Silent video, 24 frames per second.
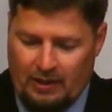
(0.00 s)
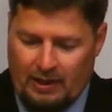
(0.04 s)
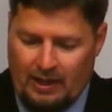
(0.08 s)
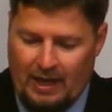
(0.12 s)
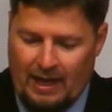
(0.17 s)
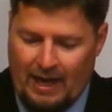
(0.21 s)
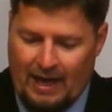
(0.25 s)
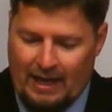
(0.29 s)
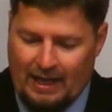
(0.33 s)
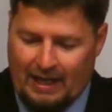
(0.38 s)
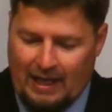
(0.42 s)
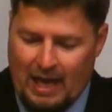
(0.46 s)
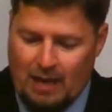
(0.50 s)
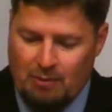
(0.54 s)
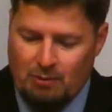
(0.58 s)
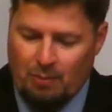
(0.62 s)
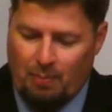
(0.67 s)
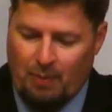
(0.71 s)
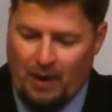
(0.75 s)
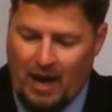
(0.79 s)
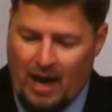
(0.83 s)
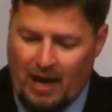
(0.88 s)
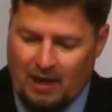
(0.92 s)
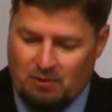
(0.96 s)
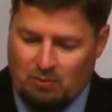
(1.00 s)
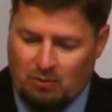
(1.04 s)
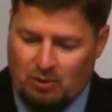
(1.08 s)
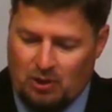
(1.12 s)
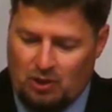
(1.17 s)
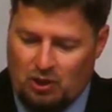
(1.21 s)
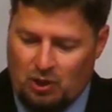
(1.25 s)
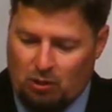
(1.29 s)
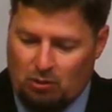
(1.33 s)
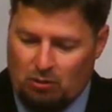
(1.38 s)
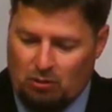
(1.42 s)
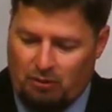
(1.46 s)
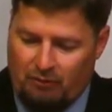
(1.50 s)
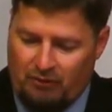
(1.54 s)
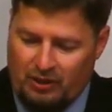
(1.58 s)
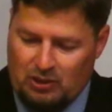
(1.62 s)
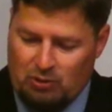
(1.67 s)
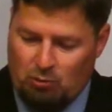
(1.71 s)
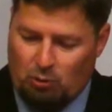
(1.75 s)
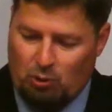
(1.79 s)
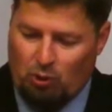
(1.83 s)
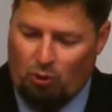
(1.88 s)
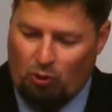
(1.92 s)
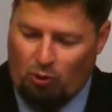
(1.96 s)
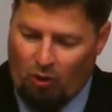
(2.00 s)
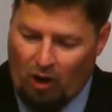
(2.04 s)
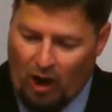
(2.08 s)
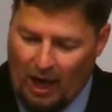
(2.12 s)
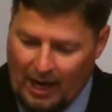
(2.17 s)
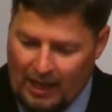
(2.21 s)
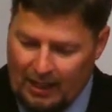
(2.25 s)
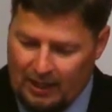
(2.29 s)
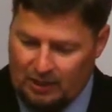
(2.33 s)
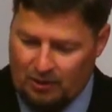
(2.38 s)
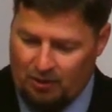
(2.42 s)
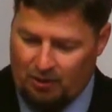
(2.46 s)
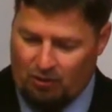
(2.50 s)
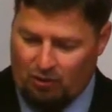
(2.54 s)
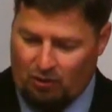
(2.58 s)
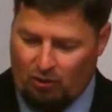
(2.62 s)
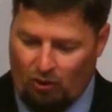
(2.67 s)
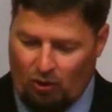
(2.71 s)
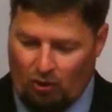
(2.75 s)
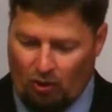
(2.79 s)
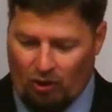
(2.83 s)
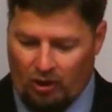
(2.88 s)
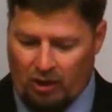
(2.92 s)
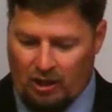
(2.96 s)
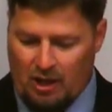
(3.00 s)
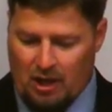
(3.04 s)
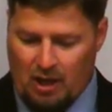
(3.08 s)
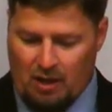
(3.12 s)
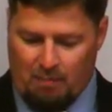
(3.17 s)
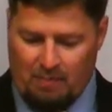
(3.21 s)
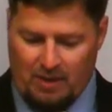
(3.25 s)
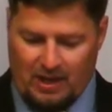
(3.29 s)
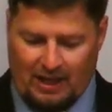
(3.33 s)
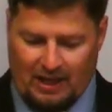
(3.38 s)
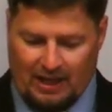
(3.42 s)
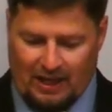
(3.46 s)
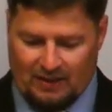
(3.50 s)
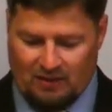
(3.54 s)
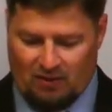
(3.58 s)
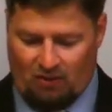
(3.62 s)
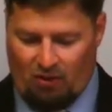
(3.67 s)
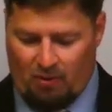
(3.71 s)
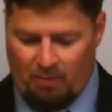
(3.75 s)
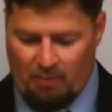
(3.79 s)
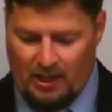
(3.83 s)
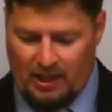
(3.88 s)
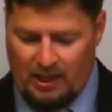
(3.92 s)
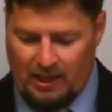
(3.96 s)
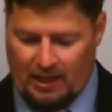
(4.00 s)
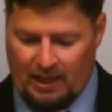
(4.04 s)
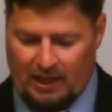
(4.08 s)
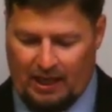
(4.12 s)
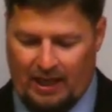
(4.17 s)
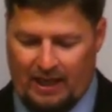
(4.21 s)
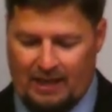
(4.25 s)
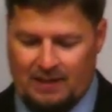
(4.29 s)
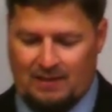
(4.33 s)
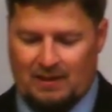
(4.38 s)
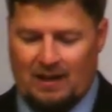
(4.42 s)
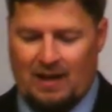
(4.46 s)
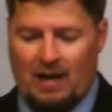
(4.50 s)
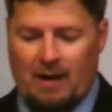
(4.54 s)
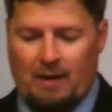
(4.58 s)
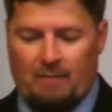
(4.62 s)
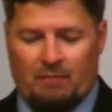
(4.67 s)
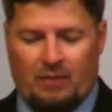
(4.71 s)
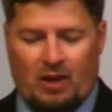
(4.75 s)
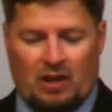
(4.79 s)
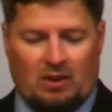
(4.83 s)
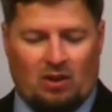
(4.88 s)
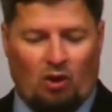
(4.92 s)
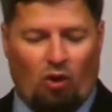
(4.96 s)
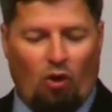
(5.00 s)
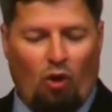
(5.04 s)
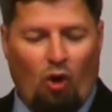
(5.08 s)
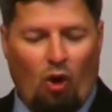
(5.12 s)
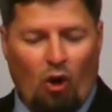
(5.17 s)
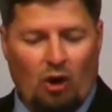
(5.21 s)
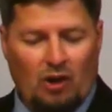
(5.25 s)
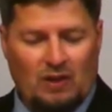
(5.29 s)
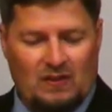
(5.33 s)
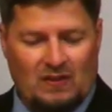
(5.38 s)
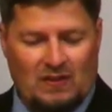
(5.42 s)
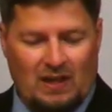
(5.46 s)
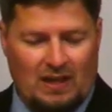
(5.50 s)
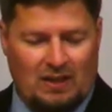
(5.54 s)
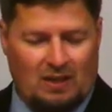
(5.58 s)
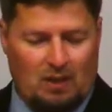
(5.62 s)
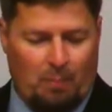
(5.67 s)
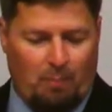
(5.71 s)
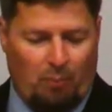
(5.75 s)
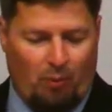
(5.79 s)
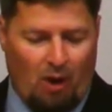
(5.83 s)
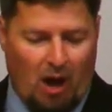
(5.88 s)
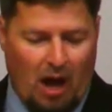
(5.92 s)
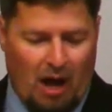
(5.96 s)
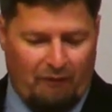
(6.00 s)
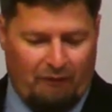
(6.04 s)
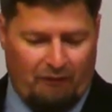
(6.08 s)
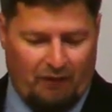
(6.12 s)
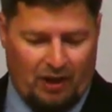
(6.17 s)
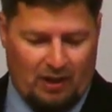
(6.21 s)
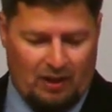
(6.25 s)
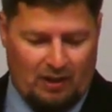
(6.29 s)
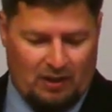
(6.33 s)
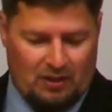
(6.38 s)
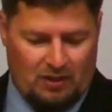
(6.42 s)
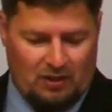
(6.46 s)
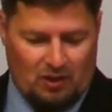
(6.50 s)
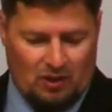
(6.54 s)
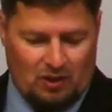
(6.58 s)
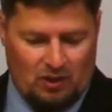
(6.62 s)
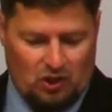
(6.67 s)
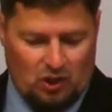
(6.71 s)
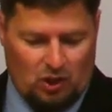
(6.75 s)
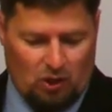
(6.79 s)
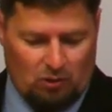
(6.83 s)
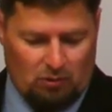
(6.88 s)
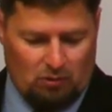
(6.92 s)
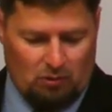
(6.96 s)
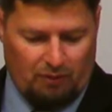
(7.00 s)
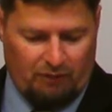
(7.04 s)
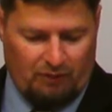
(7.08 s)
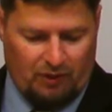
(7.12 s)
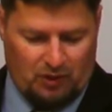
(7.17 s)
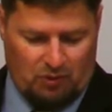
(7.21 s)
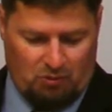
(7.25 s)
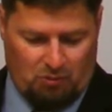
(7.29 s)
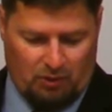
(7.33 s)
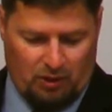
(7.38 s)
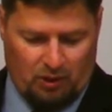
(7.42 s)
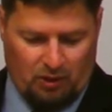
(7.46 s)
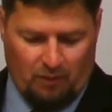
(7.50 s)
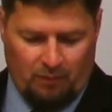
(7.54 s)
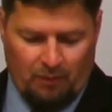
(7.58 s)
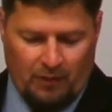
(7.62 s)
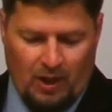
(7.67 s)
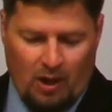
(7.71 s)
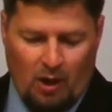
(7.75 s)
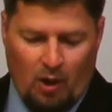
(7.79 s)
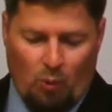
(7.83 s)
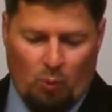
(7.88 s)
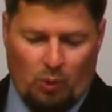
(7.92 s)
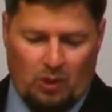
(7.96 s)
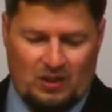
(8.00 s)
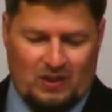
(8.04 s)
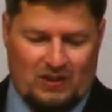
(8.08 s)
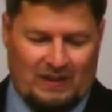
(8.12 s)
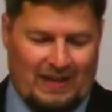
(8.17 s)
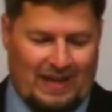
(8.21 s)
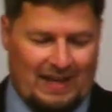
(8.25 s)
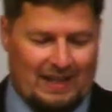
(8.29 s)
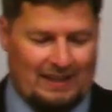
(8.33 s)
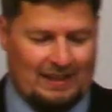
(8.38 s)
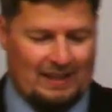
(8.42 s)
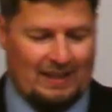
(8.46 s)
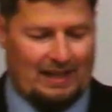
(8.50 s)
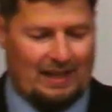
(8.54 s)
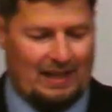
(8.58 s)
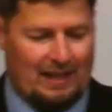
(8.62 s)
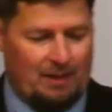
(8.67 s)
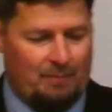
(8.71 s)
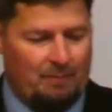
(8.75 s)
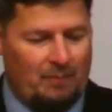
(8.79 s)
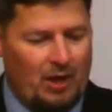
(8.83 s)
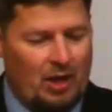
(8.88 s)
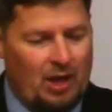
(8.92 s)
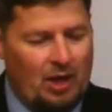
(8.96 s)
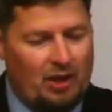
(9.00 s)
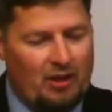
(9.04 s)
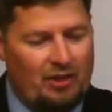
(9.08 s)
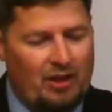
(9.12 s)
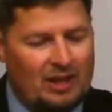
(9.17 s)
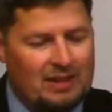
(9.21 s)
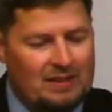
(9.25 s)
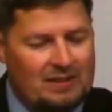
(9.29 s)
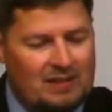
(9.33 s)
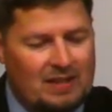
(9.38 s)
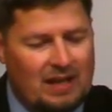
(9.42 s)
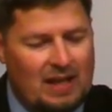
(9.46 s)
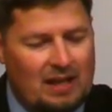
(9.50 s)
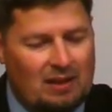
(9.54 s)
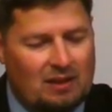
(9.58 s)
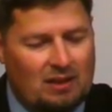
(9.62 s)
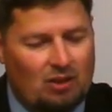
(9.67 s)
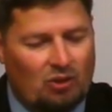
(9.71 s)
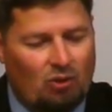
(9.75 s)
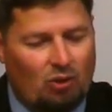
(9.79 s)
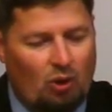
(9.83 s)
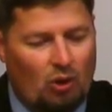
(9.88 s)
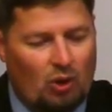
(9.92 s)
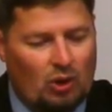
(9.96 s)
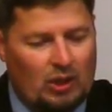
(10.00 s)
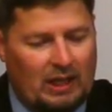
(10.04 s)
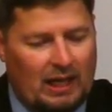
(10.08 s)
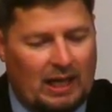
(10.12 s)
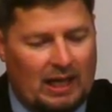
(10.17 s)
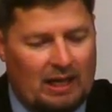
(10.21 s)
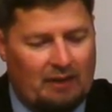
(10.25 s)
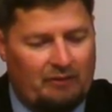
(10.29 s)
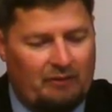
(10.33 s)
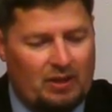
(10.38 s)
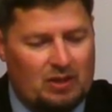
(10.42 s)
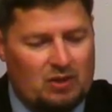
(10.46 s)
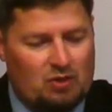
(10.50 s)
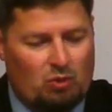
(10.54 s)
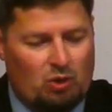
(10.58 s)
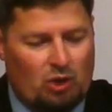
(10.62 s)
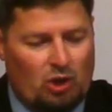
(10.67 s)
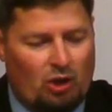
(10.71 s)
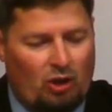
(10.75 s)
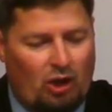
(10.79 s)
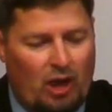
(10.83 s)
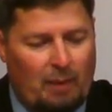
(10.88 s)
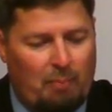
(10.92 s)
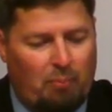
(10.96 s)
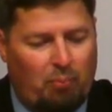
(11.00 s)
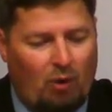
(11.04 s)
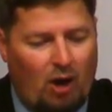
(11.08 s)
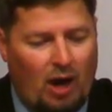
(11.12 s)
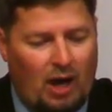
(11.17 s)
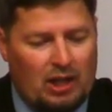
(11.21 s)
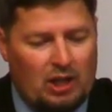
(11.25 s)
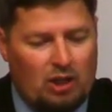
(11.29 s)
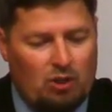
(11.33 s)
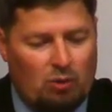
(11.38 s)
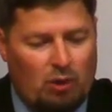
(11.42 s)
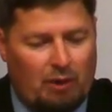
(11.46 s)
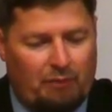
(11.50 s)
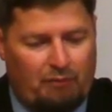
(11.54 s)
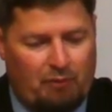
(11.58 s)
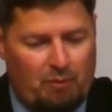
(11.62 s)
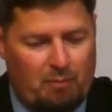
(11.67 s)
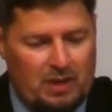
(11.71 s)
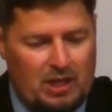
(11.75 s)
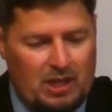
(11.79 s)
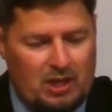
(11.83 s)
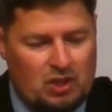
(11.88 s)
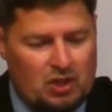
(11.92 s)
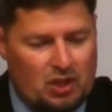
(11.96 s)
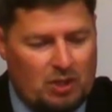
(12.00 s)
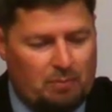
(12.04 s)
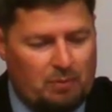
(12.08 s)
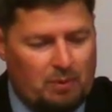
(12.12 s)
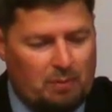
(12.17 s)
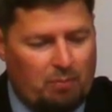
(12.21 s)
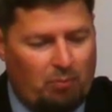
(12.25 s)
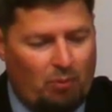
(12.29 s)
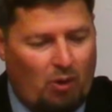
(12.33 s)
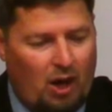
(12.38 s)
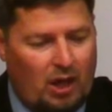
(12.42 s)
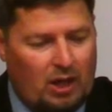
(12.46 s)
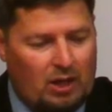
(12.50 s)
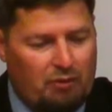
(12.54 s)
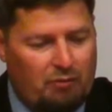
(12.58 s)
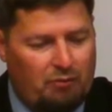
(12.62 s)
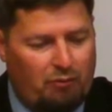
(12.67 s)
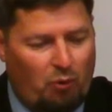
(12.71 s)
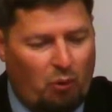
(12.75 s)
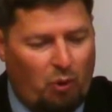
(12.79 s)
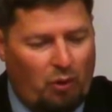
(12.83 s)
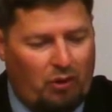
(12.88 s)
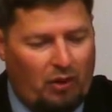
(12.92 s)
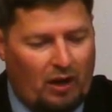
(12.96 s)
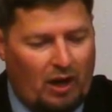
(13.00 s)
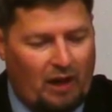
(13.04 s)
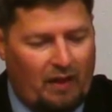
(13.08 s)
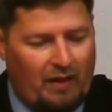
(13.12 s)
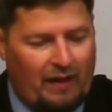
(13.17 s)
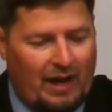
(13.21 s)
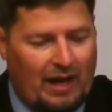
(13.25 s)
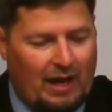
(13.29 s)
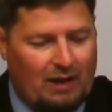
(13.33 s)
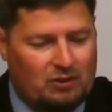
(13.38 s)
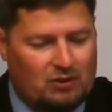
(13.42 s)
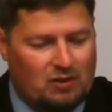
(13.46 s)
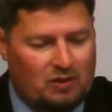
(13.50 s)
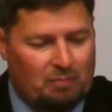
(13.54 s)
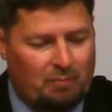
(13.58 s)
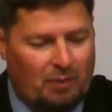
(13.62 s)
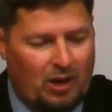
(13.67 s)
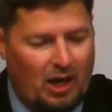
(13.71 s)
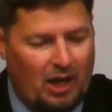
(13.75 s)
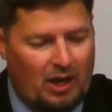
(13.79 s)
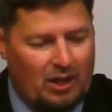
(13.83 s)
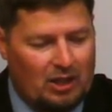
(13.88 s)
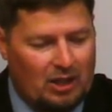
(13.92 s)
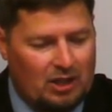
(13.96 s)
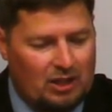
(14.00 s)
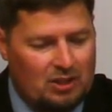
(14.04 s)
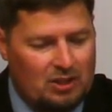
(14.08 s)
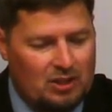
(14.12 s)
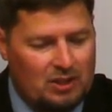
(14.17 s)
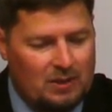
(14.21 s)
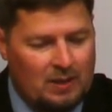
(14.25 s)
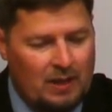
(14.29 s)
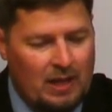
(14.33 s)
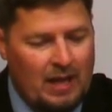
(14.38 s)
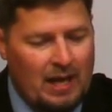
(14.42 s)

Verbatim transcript: And it came to pass when the children of Israel cried unto the Lord because of the Midianites, that the Lord sent a prophet unto the children of Israel, which said unto them, Thus saith the Lord God of Israel, I brought you up from Egypt, and brought you forth out of the house of bondage,